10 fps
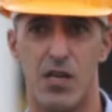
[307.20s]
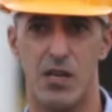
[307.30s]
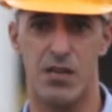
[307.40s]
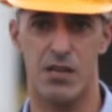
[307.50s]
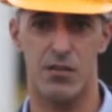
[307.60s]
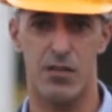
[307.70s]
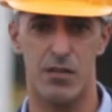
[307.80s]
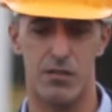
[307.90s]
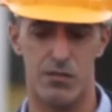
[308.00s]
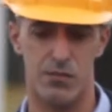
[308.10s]
uh,
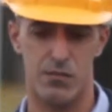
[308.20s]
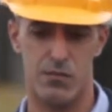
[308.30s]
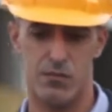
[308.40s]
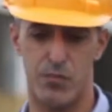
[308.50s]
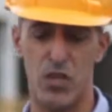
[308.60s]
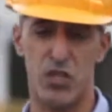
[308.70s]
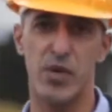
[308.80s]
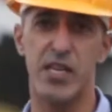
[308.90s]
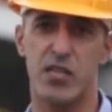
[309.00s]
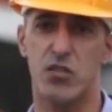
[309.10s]

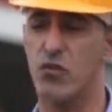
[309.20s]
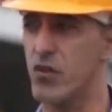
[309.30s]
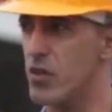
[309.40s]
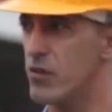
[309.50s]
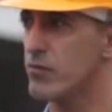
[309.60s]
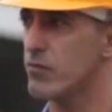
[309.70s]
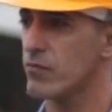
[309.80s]
possibilities over here.